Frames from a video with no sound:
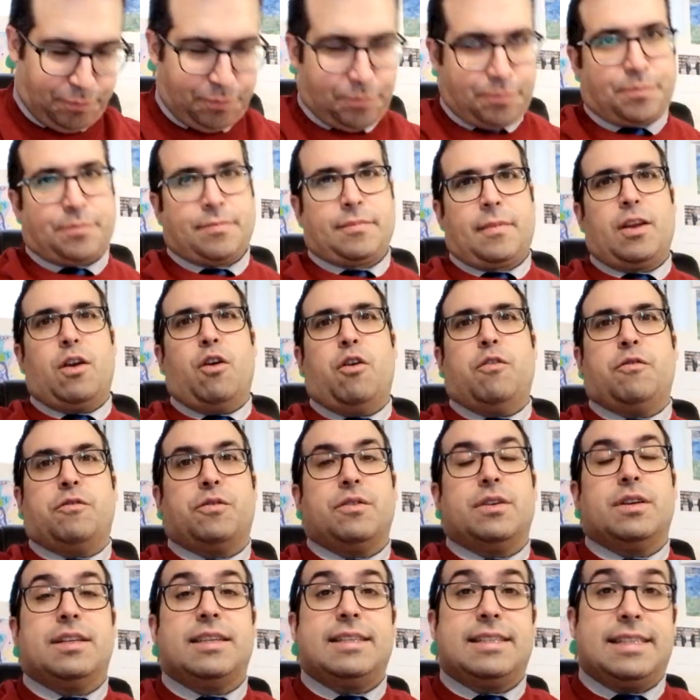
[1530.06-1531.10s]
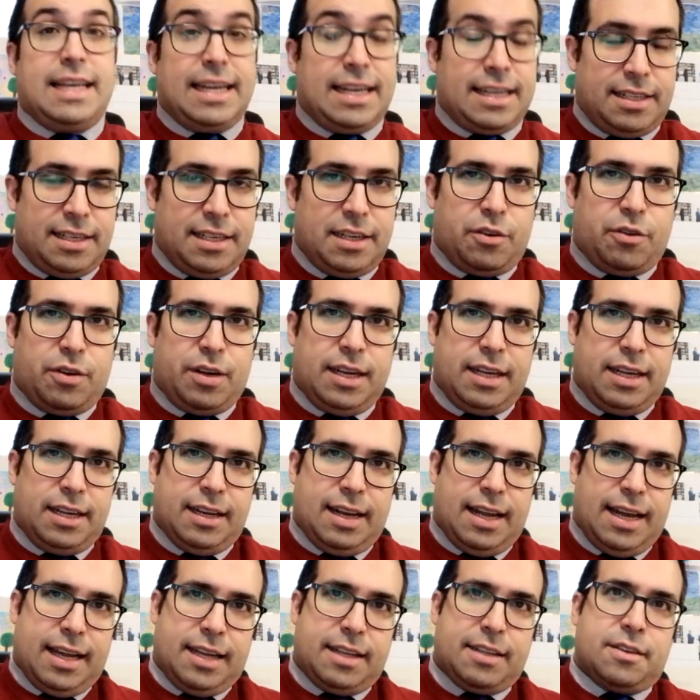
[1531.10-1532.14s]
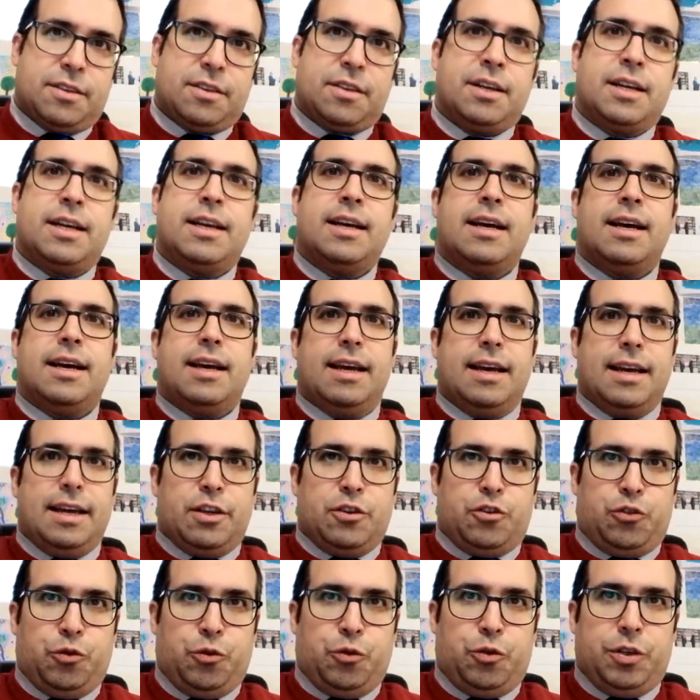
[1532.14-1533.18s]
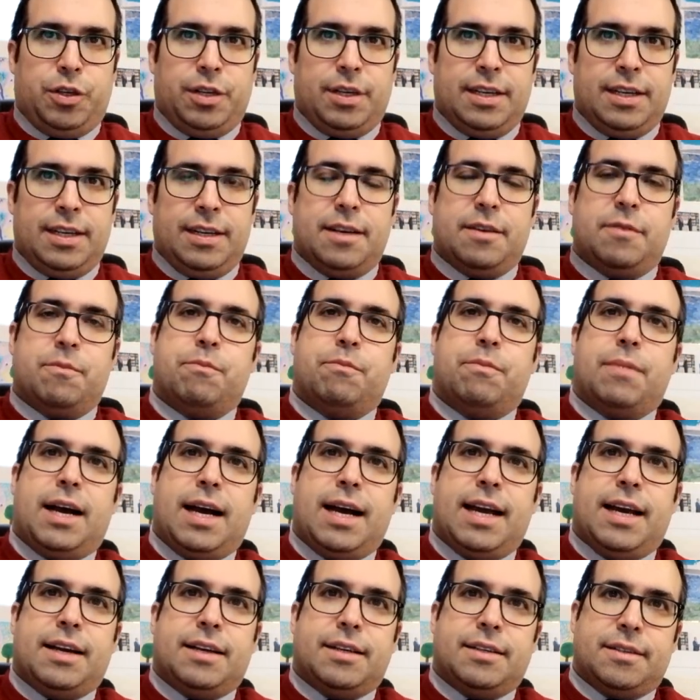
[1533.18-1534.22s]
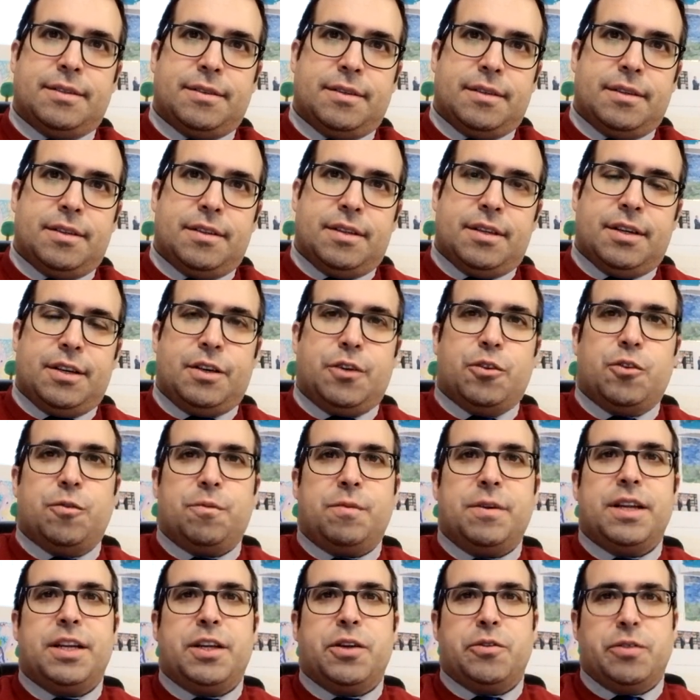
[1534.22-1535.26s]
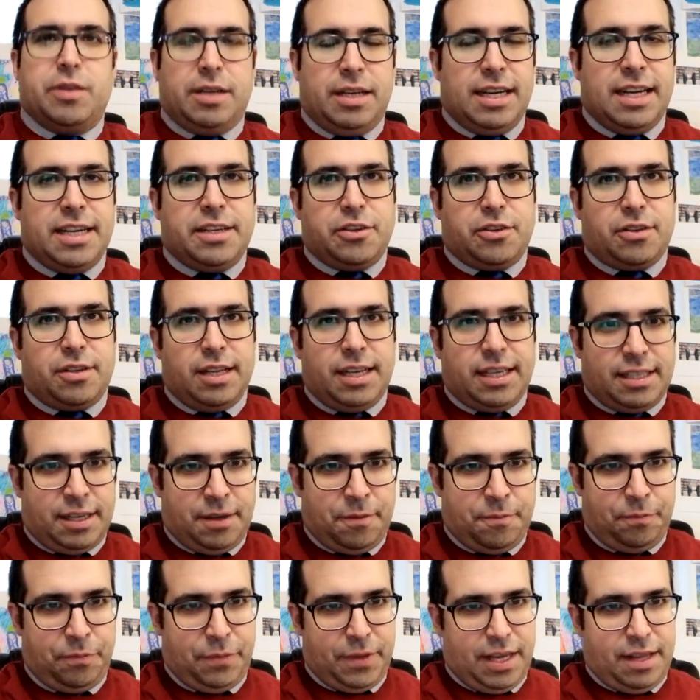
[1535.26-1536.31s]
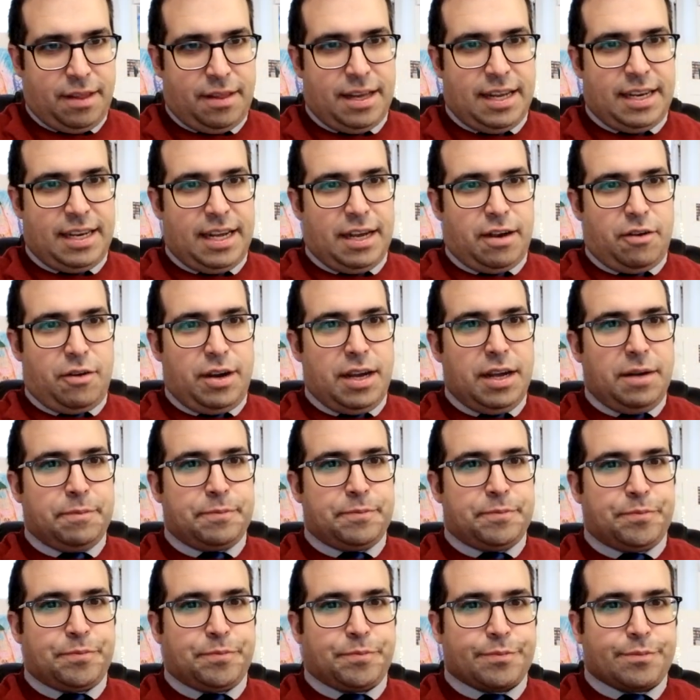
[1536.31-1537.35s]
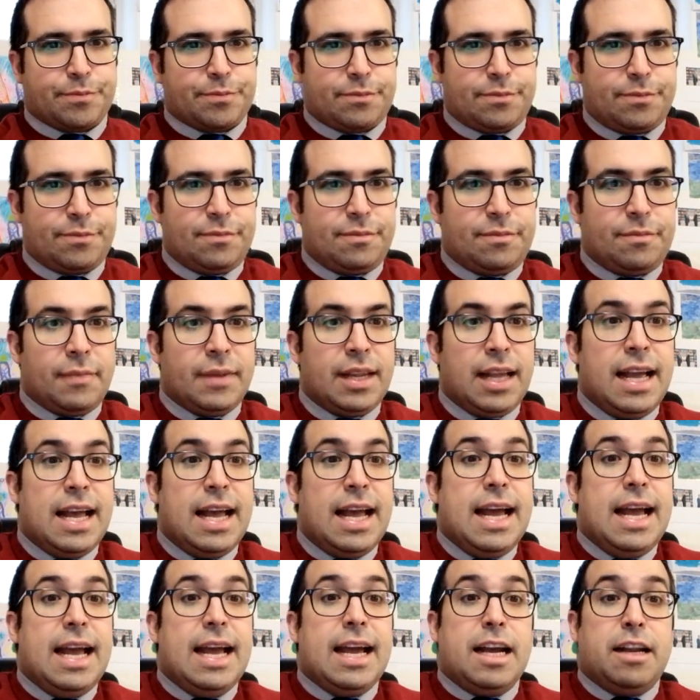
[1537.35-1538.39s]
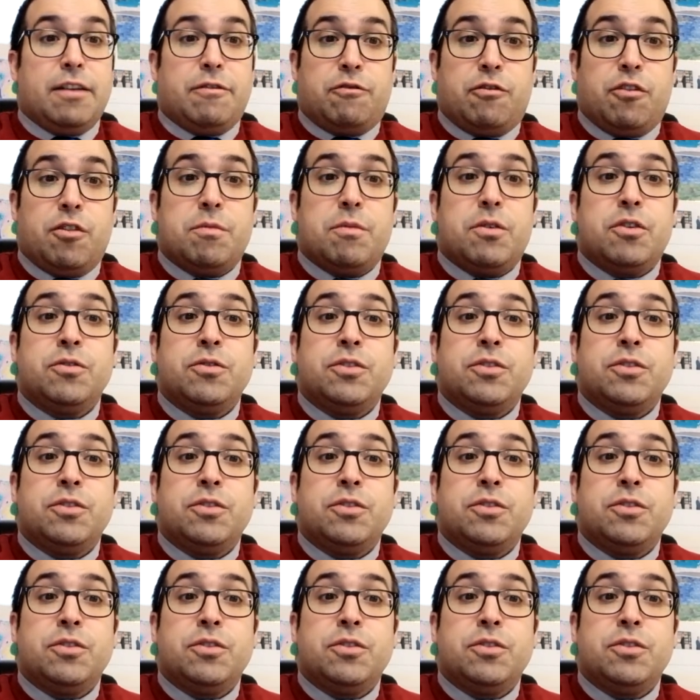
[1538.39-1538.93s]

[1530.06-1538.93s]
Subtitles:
of secondary legal acts issued by the European Union legislator in that area. And foremost,